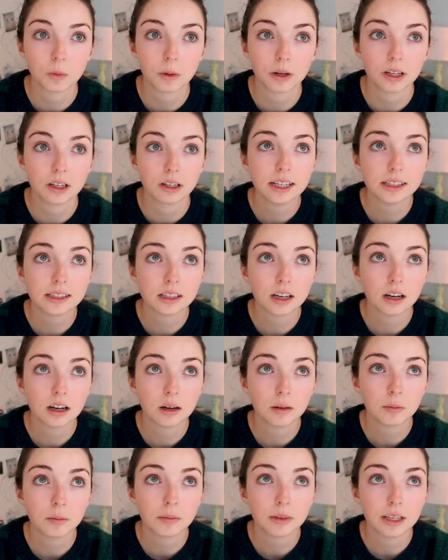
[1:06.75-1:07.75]
but
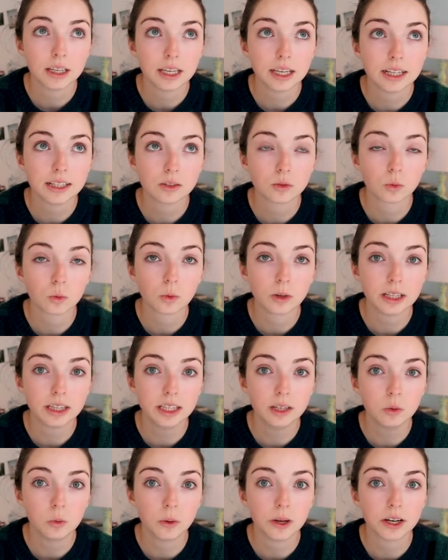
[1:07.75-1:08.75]
it's
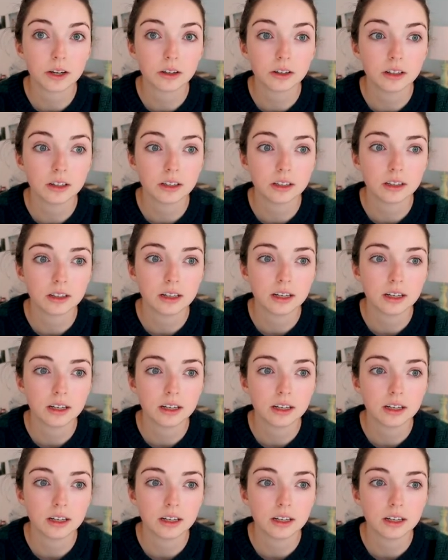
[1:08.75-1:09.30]
really weird